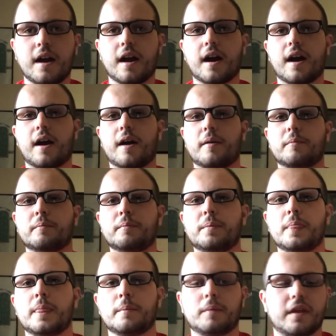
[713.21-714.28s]

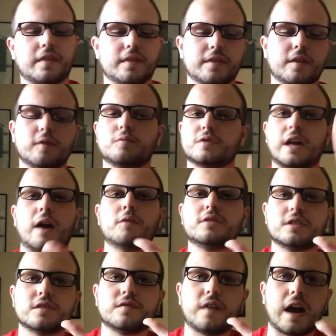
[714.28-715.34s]
But that was
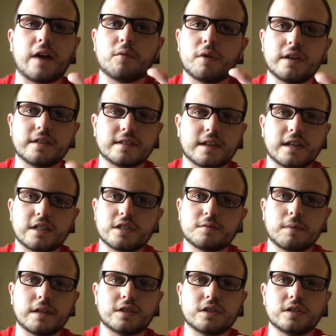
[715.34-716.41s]
just 5 ways that I just
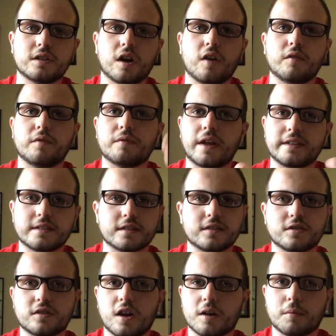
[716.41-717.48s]
mentioned of investing in the
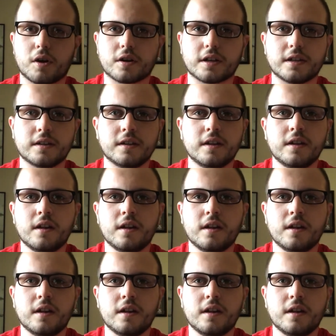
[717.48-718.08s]
stock market.